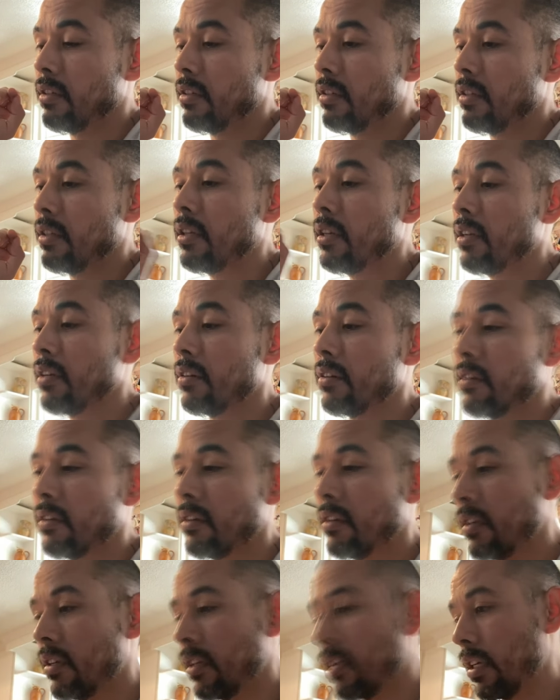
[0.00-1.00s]

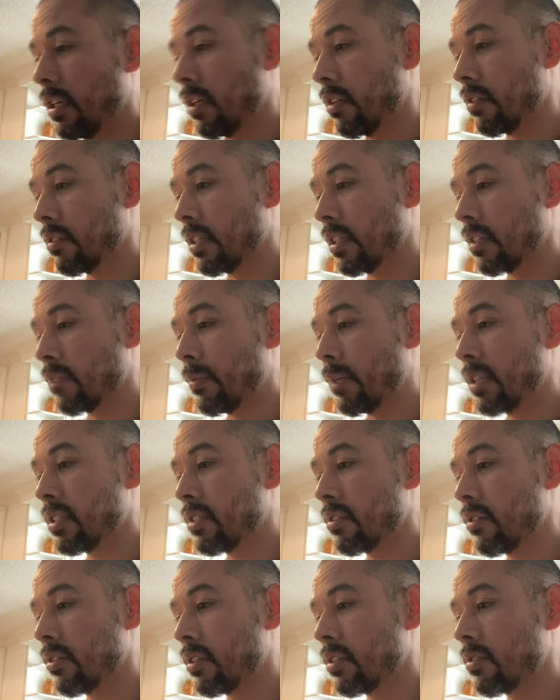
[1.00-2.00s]
Here, it looks like the match
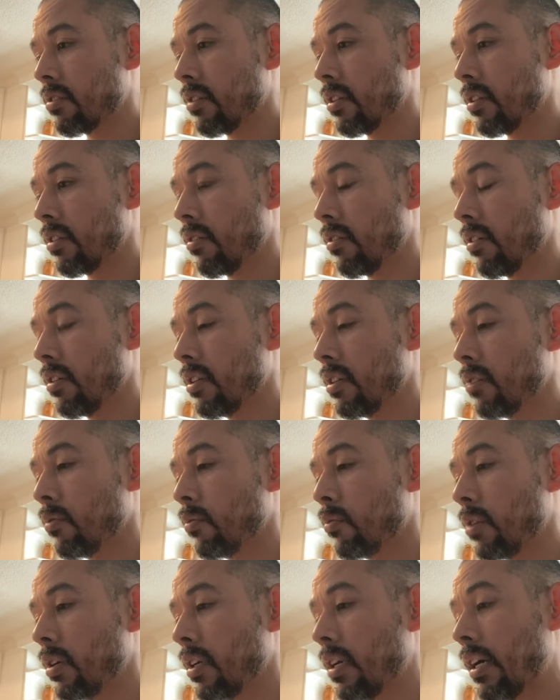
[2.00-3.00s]
is already starting. They're already in the
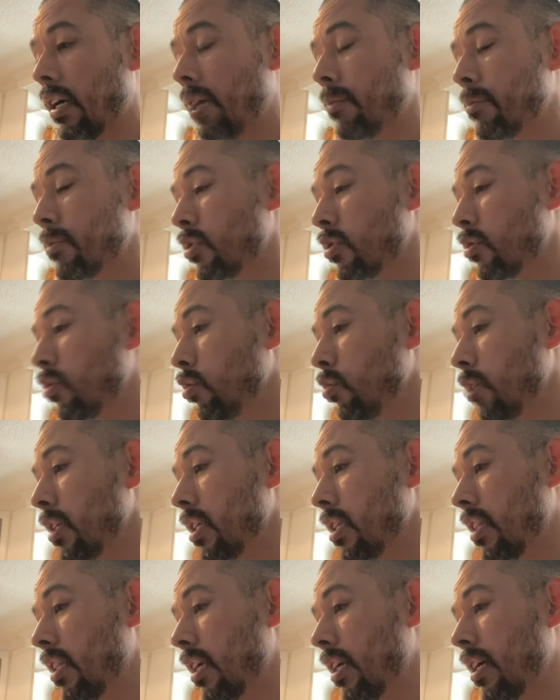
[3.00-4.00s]
ring. I'm
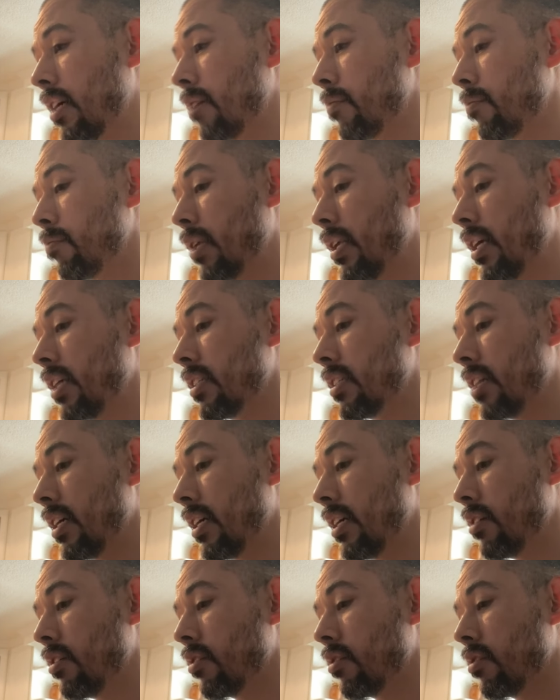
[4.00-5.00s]
assuming that Black
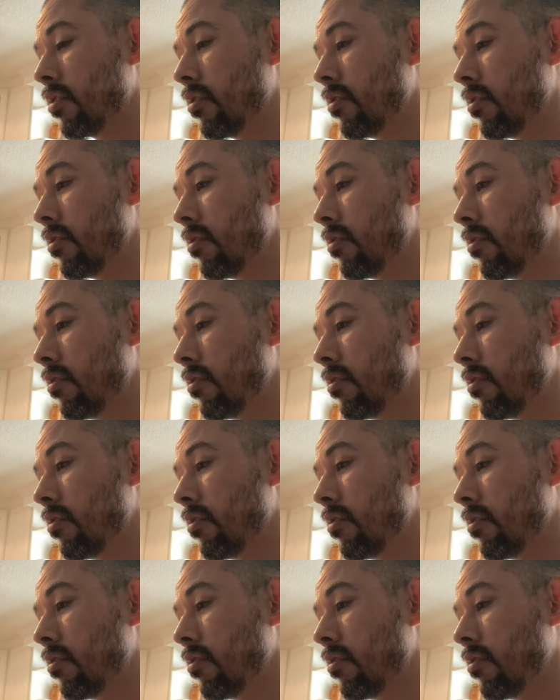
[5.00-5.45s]
Tiger,